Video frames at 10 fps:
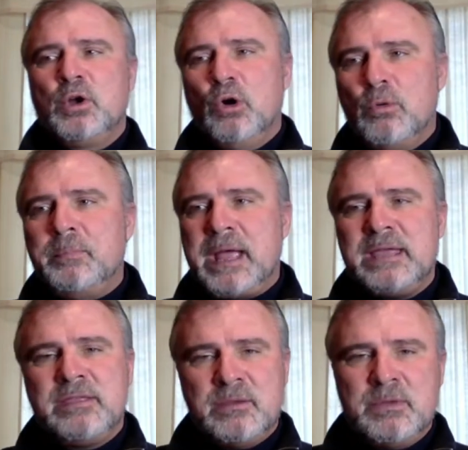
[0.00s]

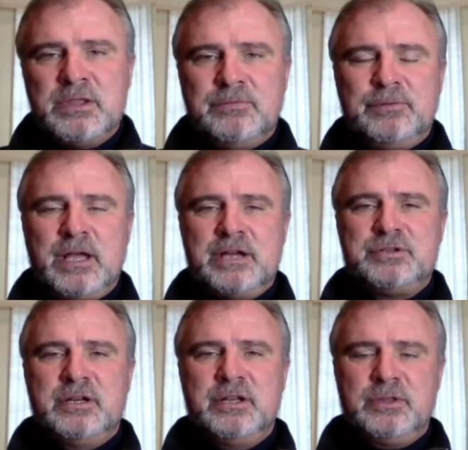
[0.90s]
obey them in the
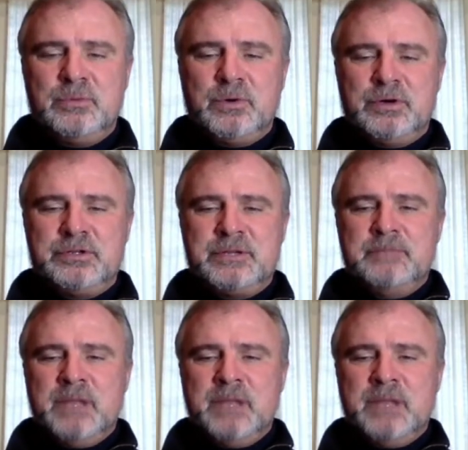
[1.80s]
flesh. In other words,